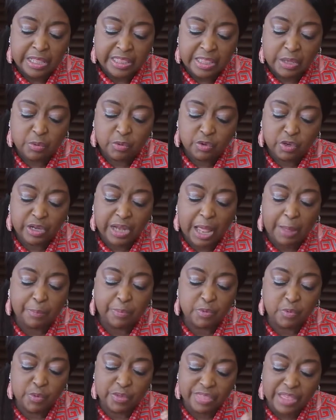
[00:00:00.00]
They will not
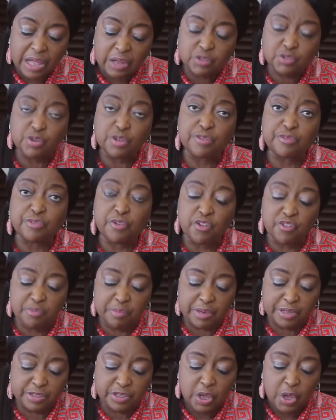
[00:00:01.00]
happen without your
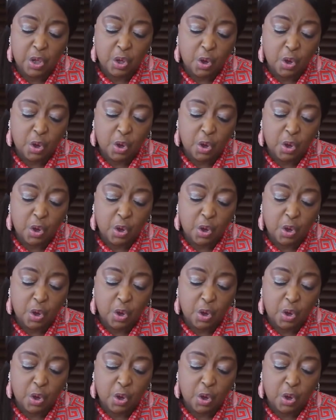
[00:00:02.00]
involvement